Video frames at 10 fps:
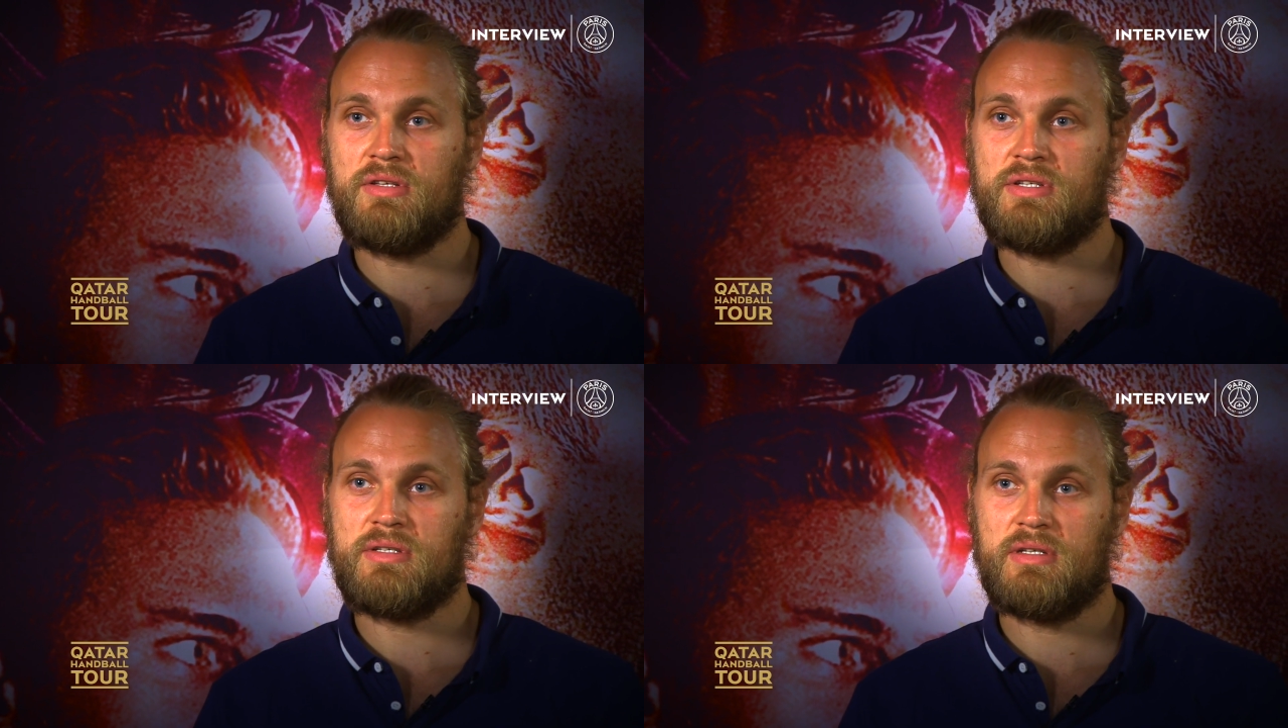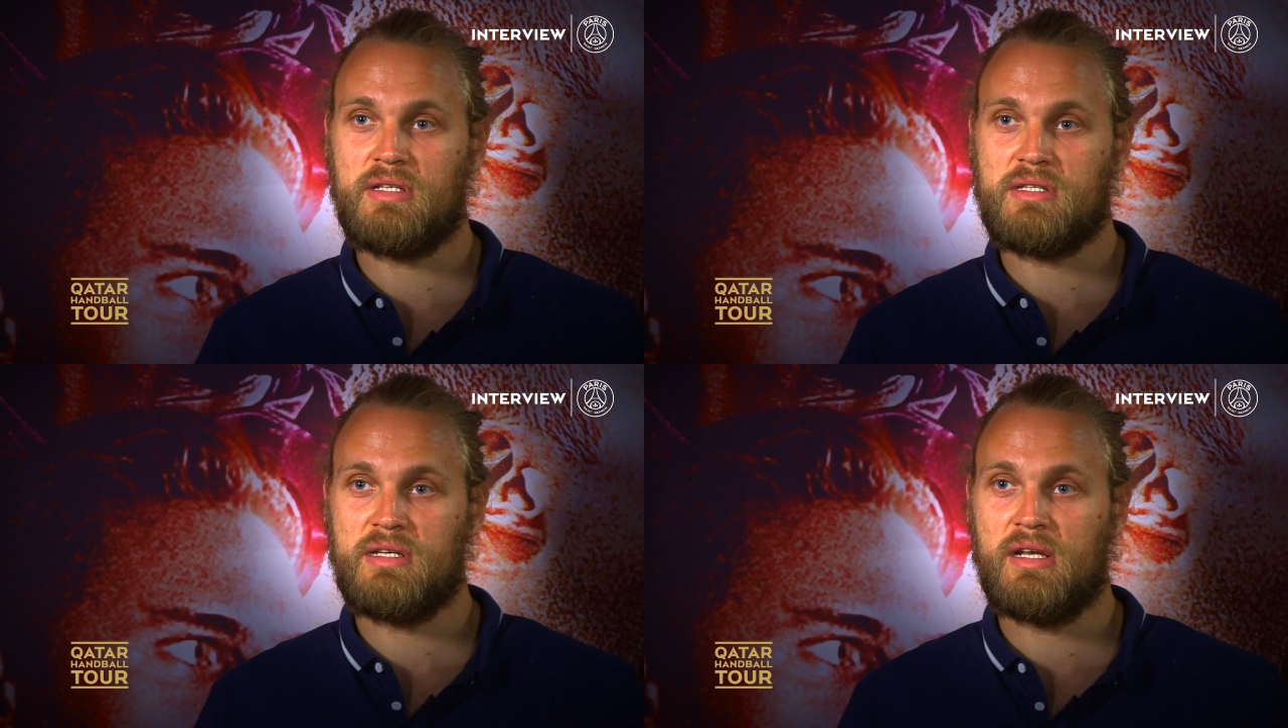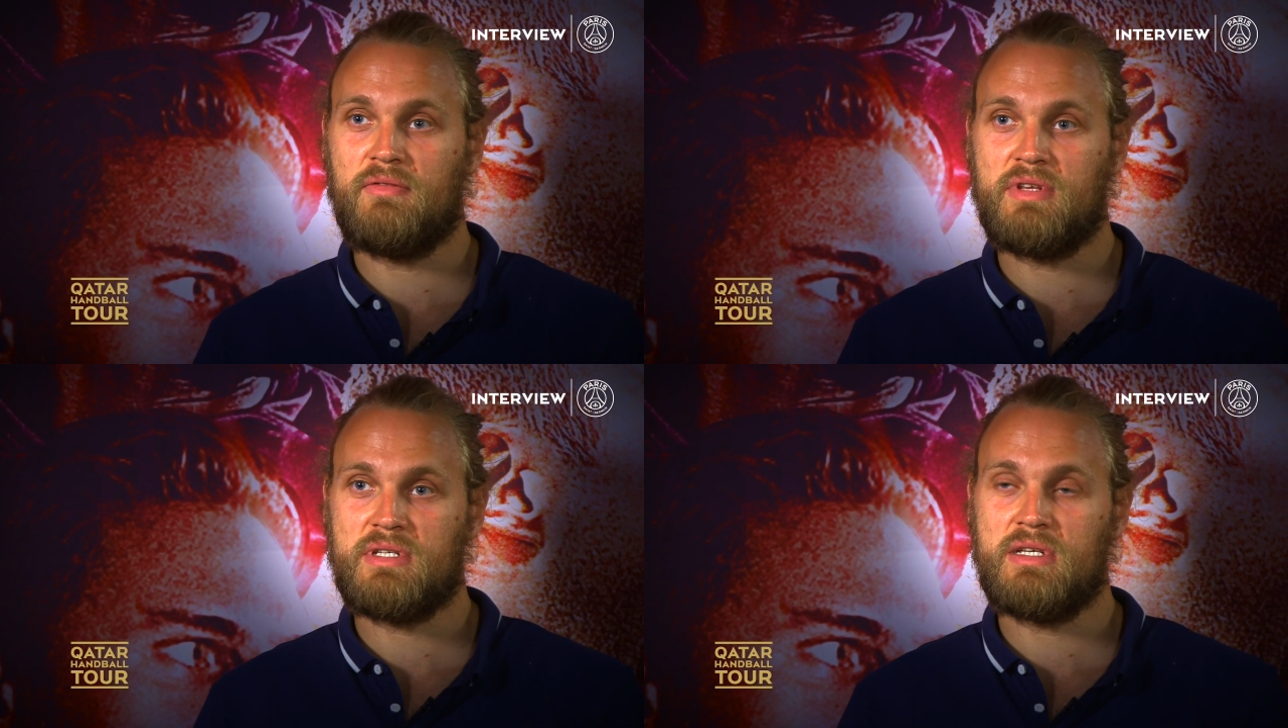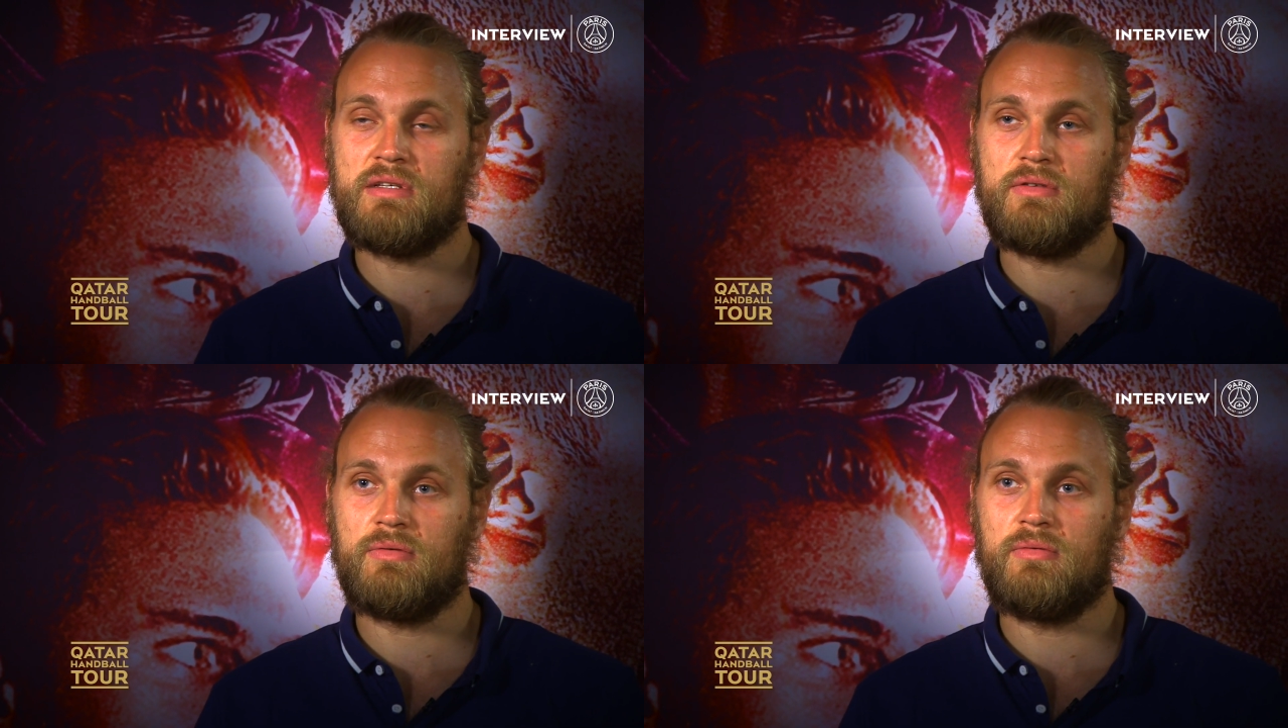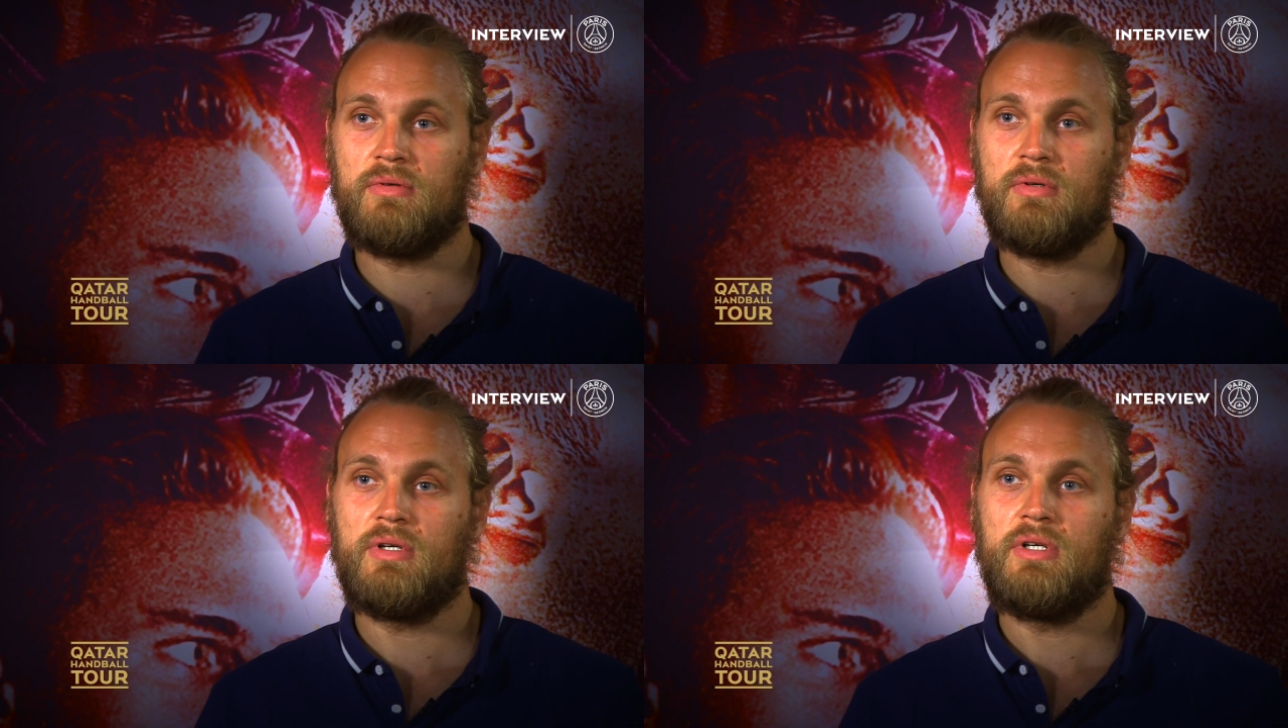It's the end of the season who